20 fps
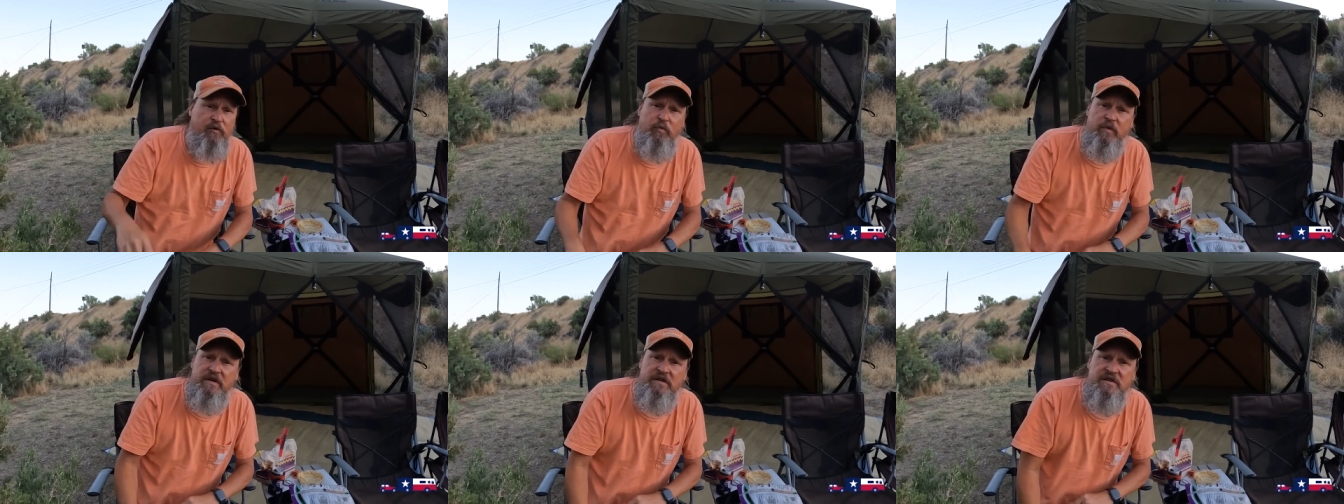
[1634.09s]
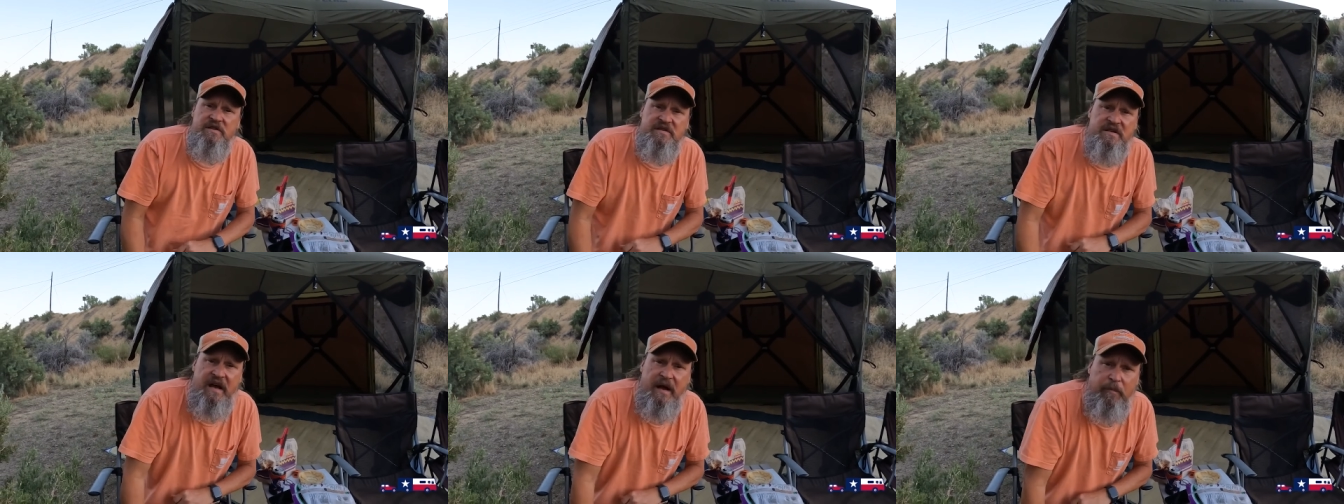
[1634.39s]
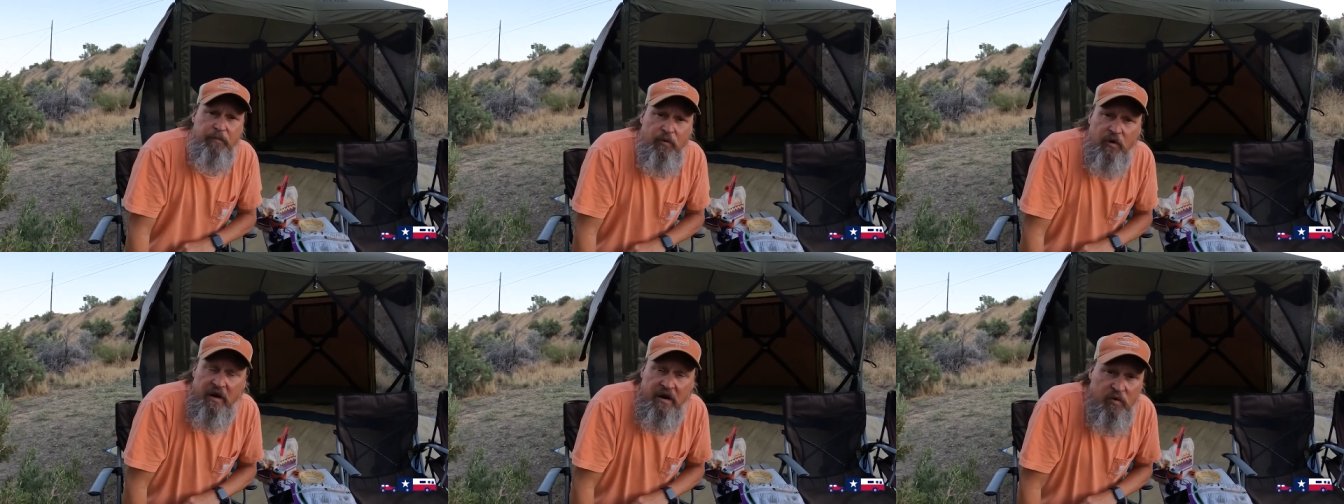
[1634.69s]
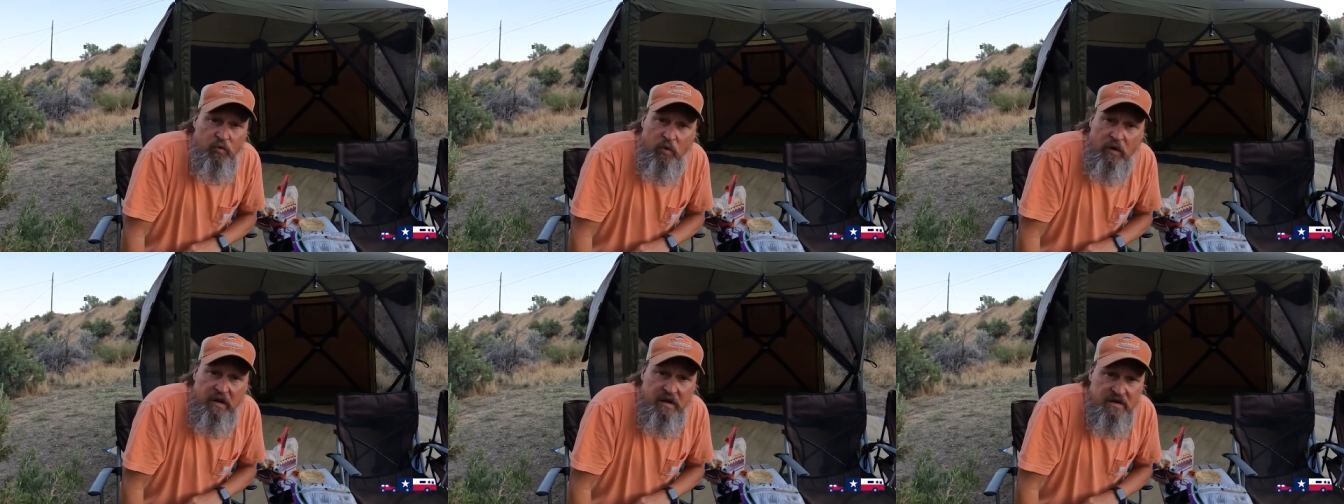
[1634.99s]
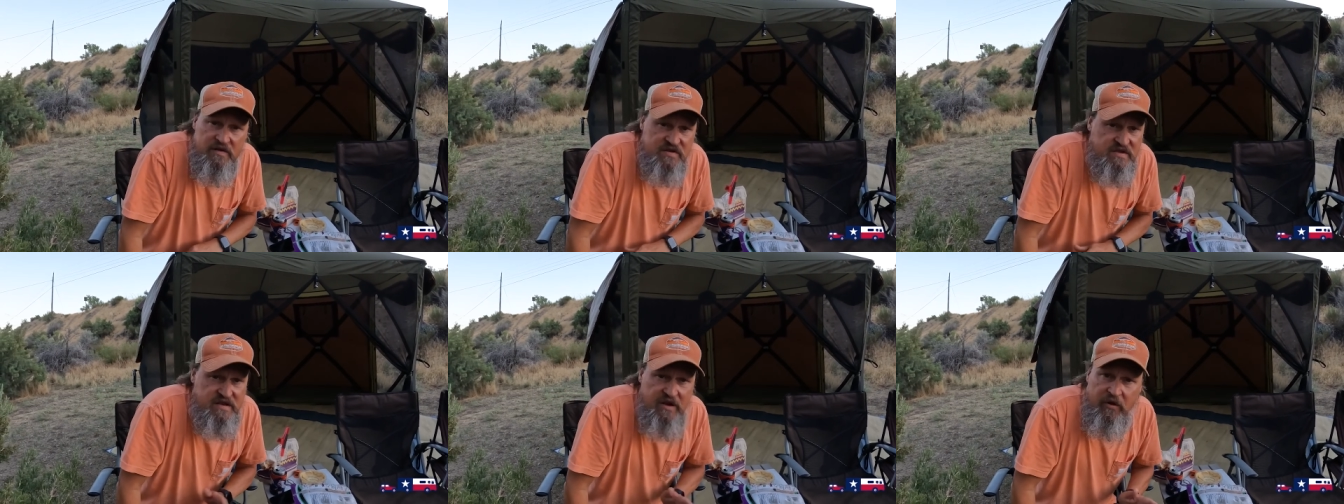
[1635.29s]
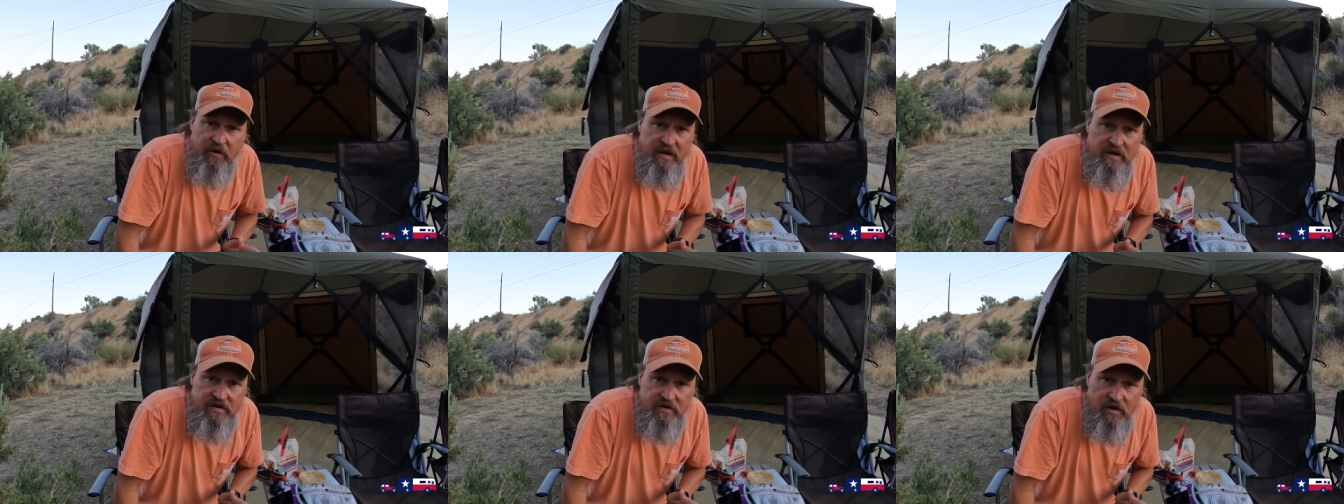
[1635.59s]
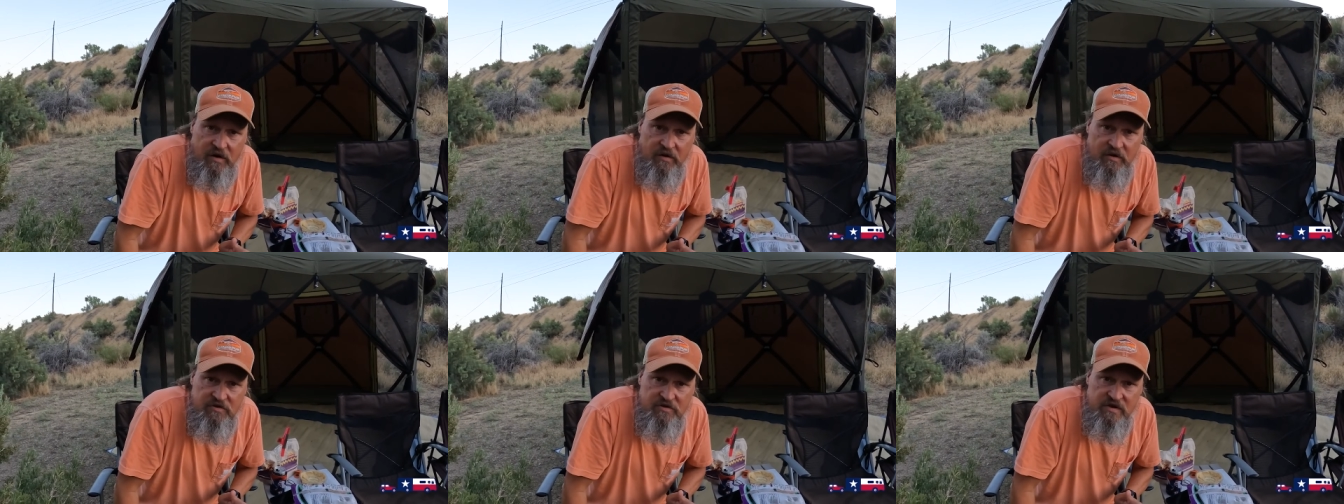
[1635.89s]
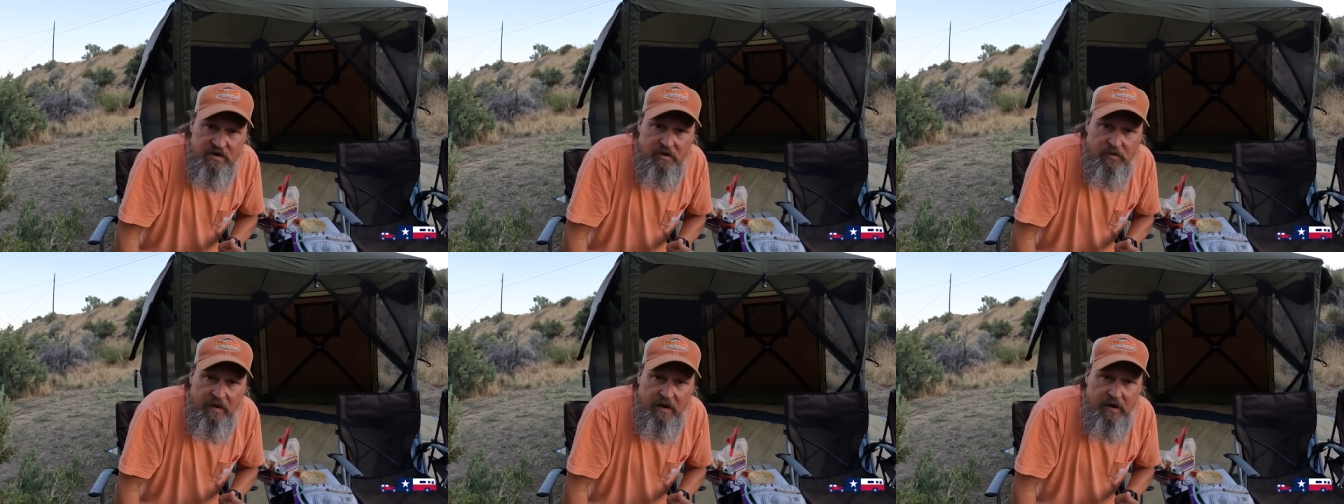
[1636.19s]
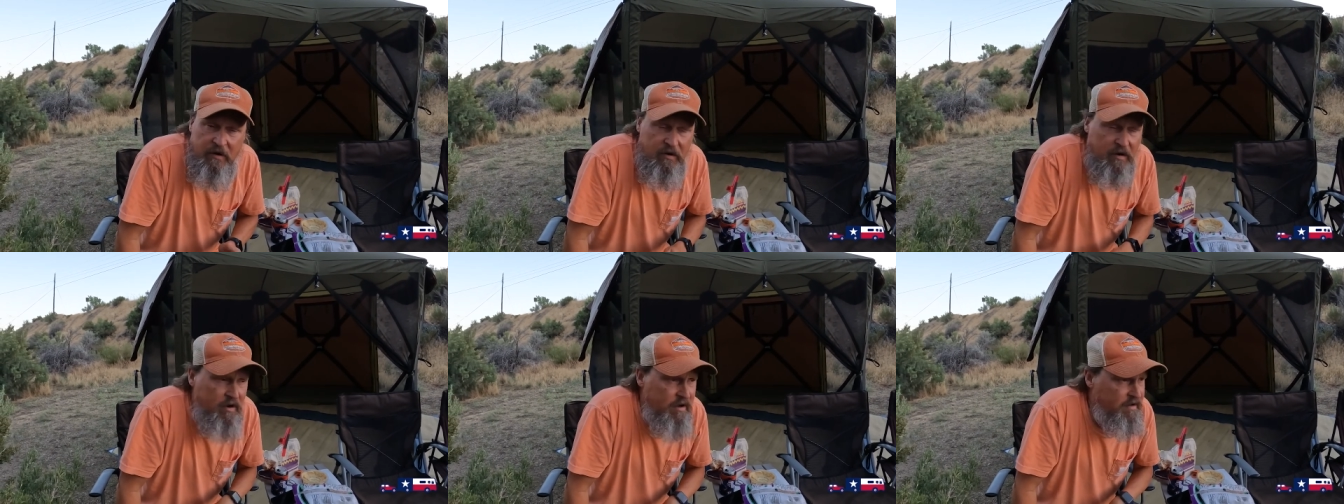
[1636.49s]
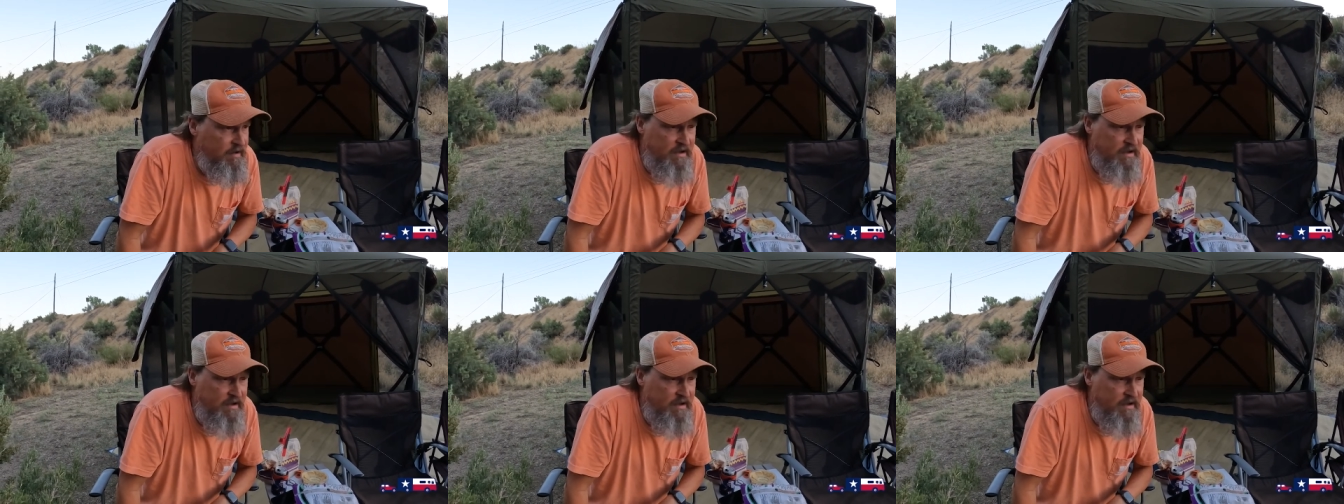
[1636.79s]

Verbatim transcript: We just kept running with it. Still didn't turn the generator on.